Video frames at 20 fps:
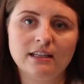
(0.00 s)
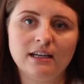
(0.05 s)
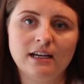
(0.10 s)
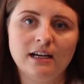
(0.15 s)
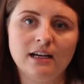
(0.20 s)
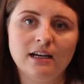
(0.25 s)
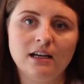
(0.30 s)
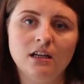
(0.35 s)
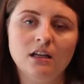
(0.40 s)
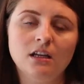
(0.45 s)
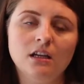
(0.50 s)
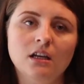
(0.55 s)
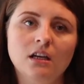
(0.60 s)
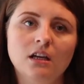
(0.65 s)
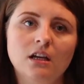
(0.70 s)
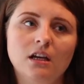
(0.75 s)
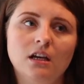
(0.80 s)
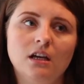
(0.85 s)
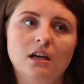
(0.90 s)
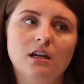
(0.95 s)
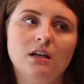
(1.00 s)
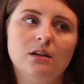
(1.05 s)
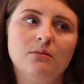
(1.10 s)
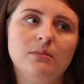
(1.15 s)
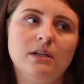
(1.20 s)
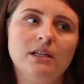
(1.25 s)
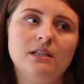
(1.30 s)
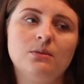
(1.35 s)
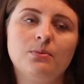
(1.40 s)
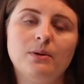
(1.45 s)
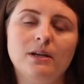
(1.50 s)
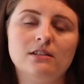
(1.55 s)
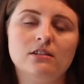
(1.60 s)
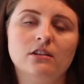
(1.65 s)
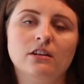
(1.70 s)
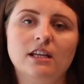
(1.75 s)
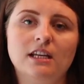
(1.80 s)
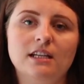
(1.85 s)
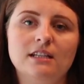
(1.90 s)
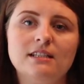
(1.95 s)
that, it depends
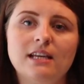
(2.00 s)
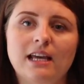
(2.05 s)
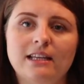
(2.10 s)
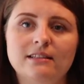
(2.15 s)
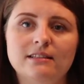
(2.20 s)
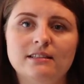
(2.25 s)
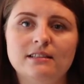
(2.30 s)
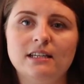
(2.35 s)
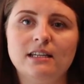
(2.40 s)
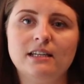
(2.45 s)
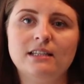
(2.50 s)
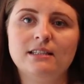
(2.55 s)
on the intensity.